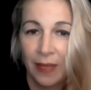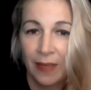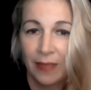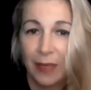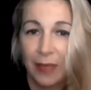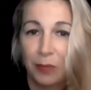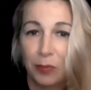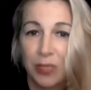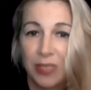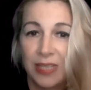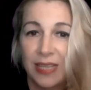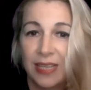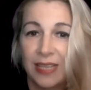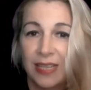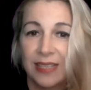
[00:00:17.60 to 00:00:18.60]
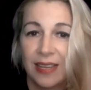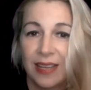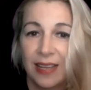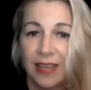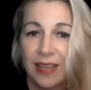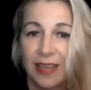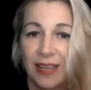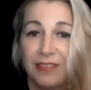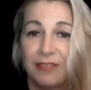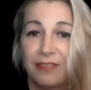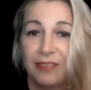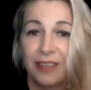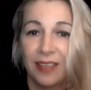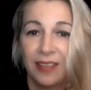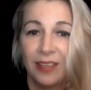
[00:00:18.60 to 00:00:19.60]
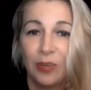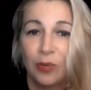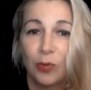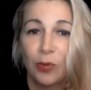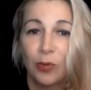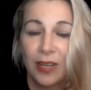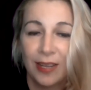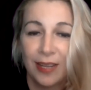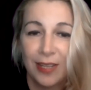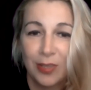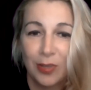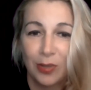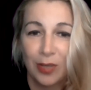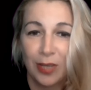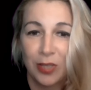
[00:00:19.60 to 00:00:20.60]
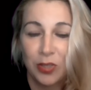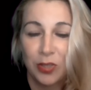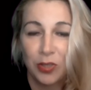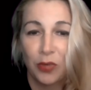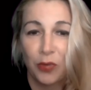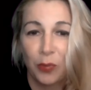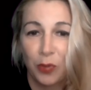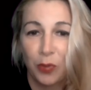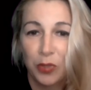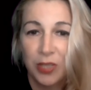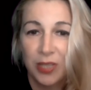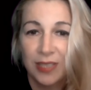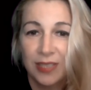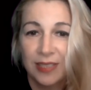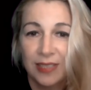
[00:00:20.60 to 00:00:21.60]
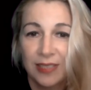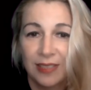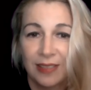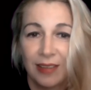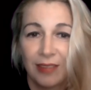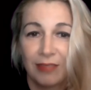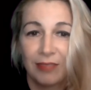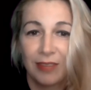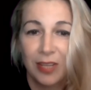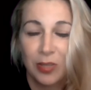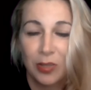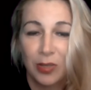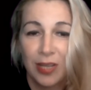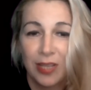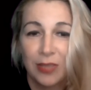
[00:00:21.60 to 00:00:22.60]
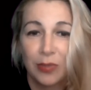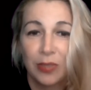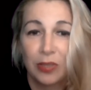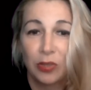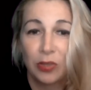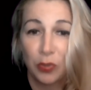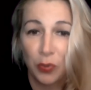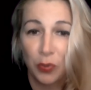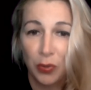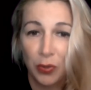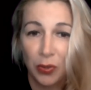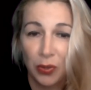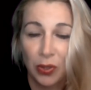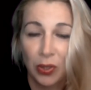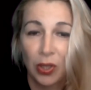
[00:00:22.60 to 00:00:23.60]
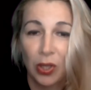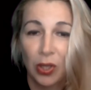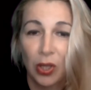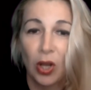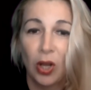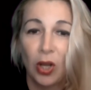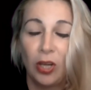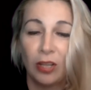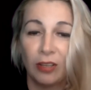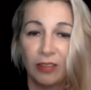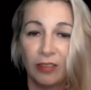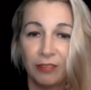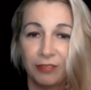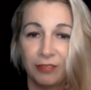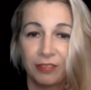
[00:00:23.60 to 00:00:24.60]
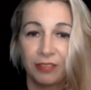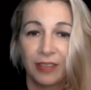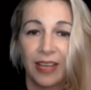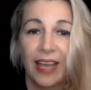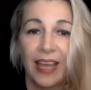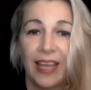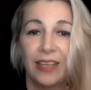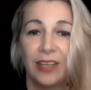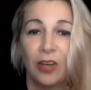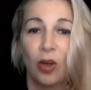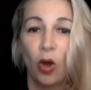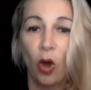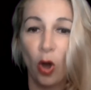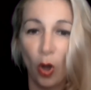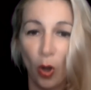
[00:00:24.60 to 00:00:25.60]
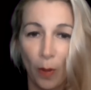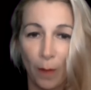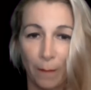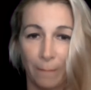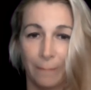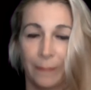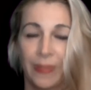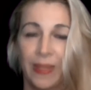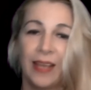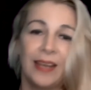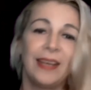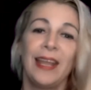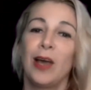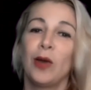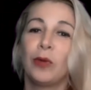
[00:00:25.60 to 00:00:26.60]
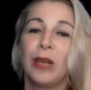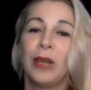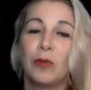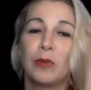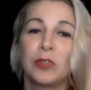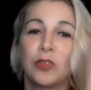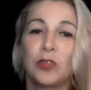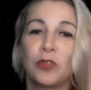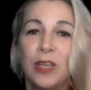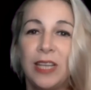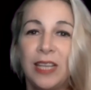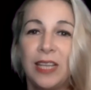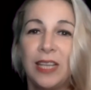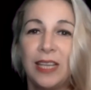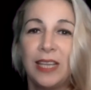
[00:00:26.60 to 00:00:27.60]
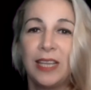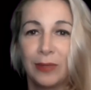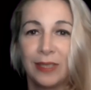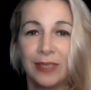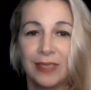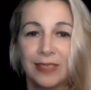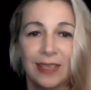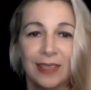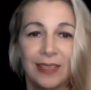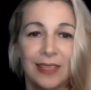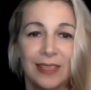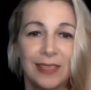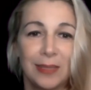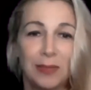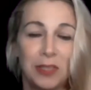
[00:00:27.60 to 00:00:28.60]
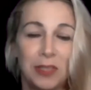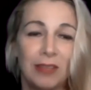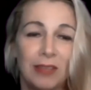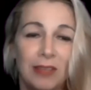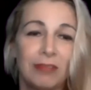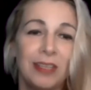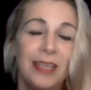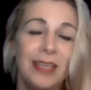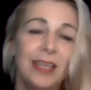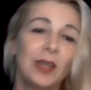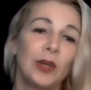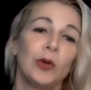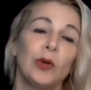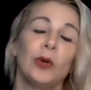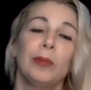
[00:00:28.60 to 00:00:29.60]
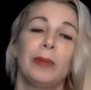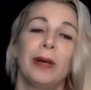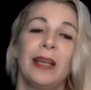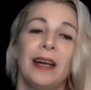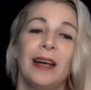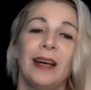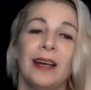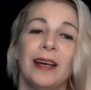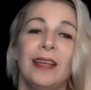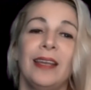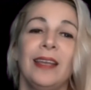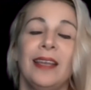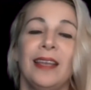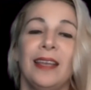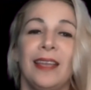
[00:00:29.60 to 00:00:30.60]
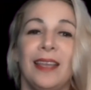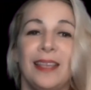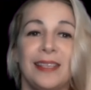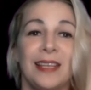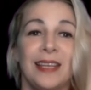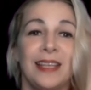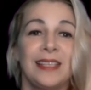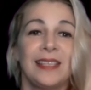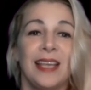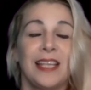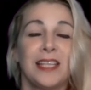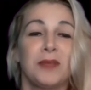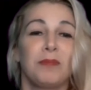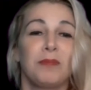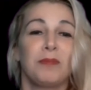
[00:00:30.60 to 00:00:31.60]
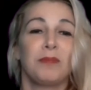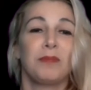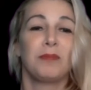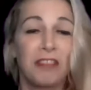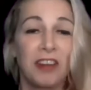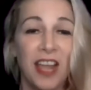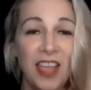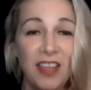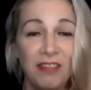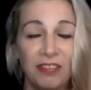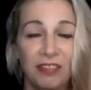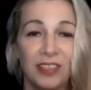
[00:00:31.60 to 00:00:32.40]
They present a divinely organized collection of projects that resonates with truth, love, and home. Now, when I was reading about Nataliya, something that really caught my eye is that it says, be brave,